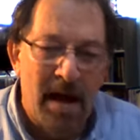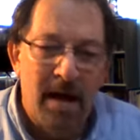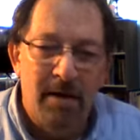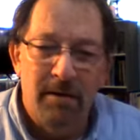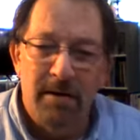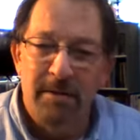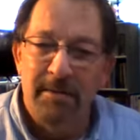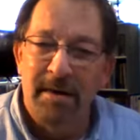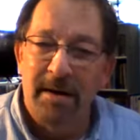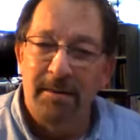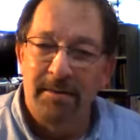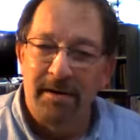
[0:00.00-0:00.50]

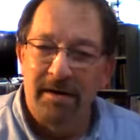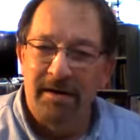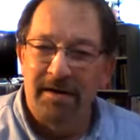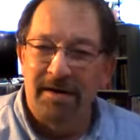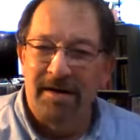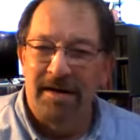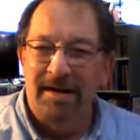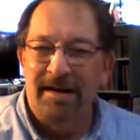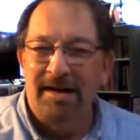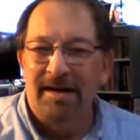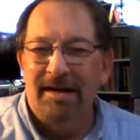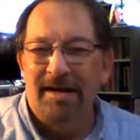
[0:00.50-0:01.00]
Remember,
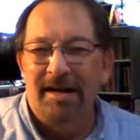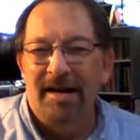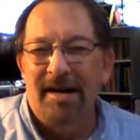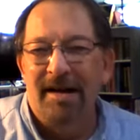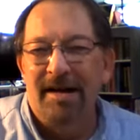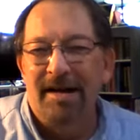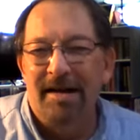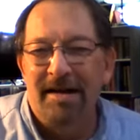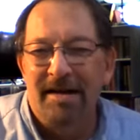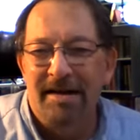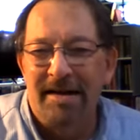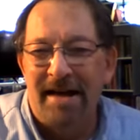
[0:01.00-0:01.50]

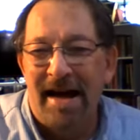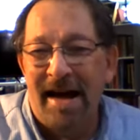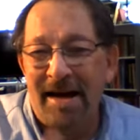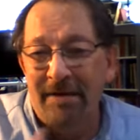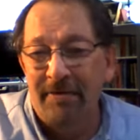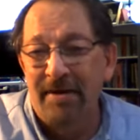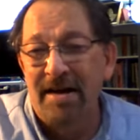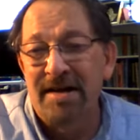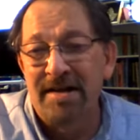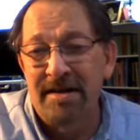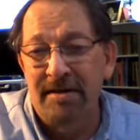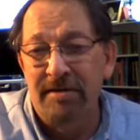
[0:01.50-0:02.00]
that
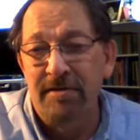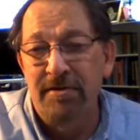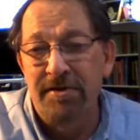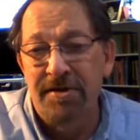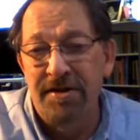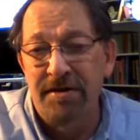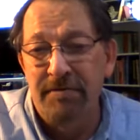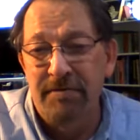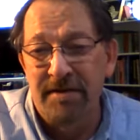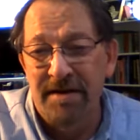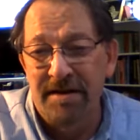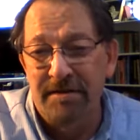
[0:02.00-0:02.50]

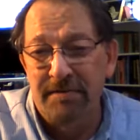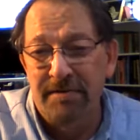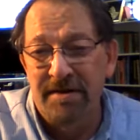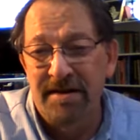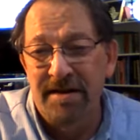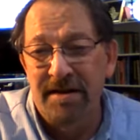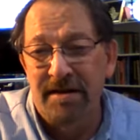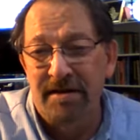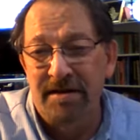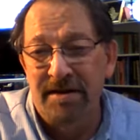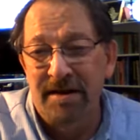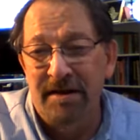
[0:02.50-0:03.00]
resolution was the
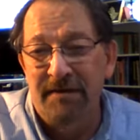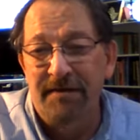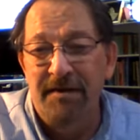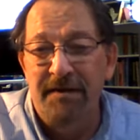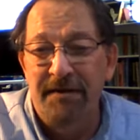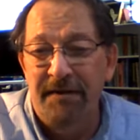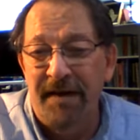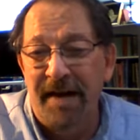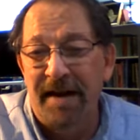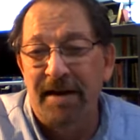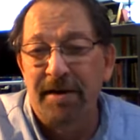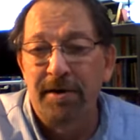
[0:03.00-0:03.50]
result of
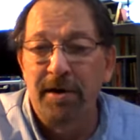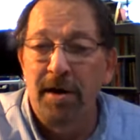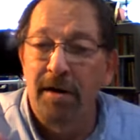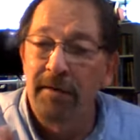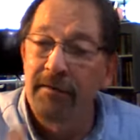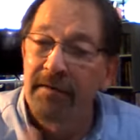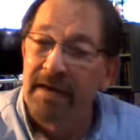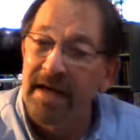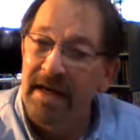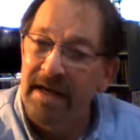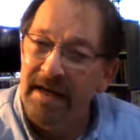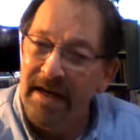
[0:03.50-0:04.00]
the failure of
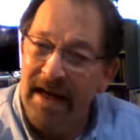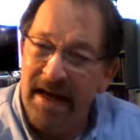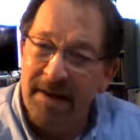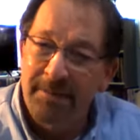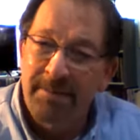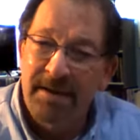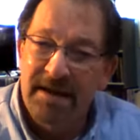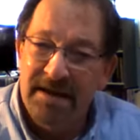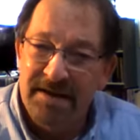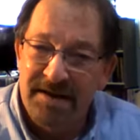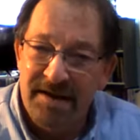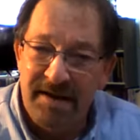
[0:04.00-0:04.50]
the
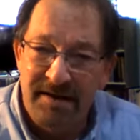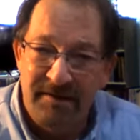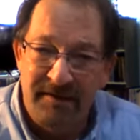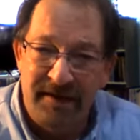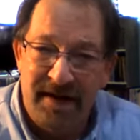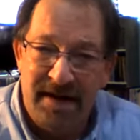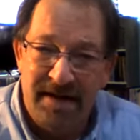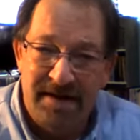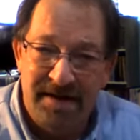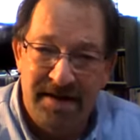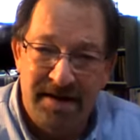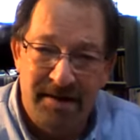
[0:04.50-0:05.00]
Annapolis
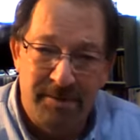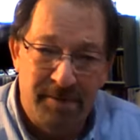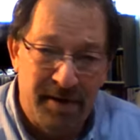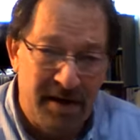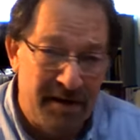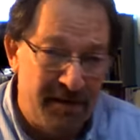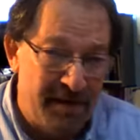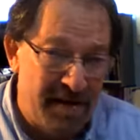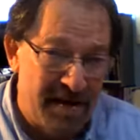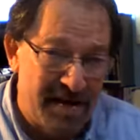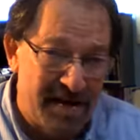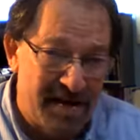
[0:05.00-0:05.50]
Convention the
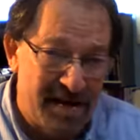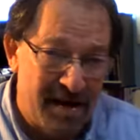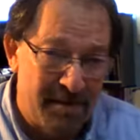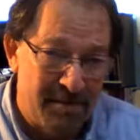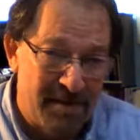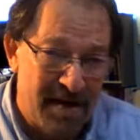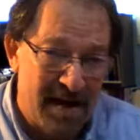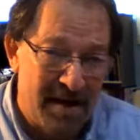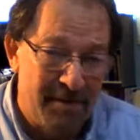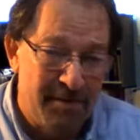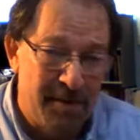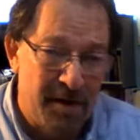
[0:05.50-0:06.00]
previous
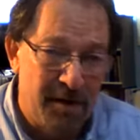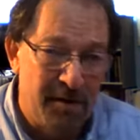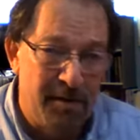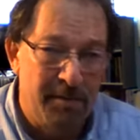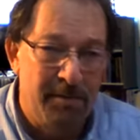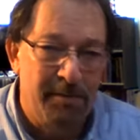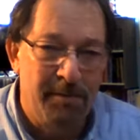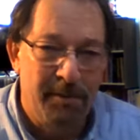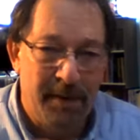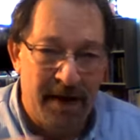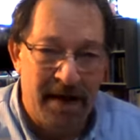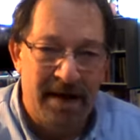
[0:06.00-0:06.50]
September.
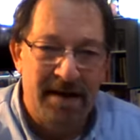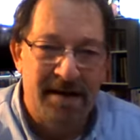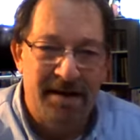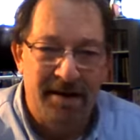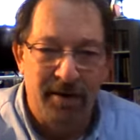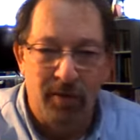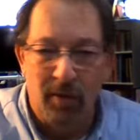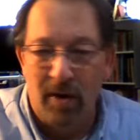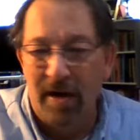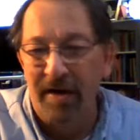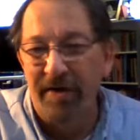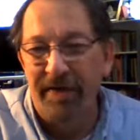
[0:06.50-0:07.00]
But the
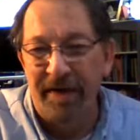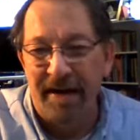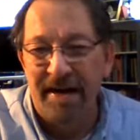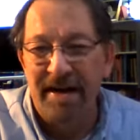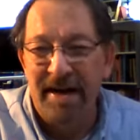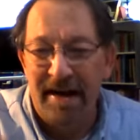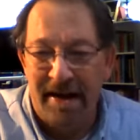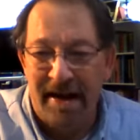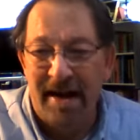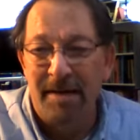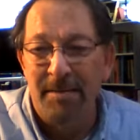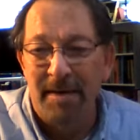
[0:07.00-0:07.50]
one thing
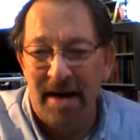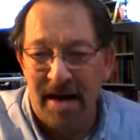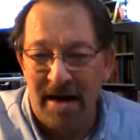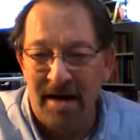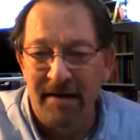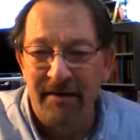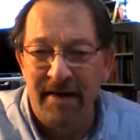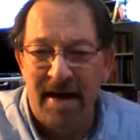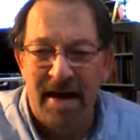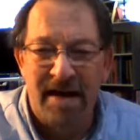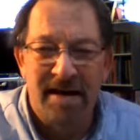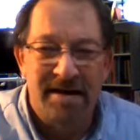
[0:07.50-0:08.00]
that came out of
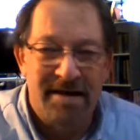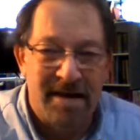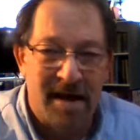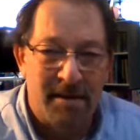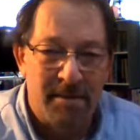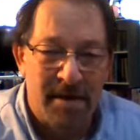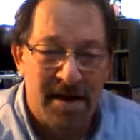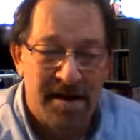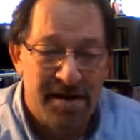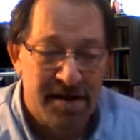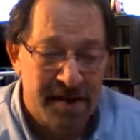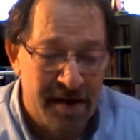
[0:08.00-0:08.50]
that, as I
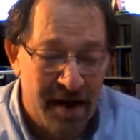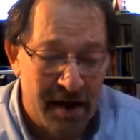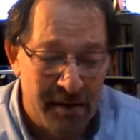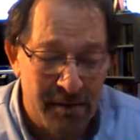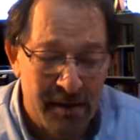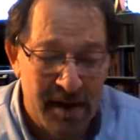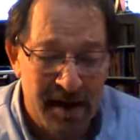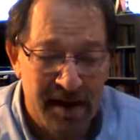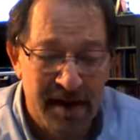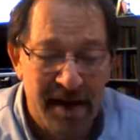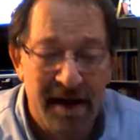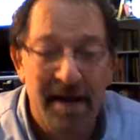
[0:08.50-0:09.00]
mentioned on
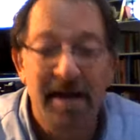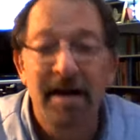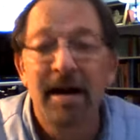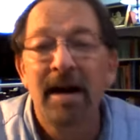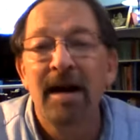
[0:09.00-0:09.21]
Monday,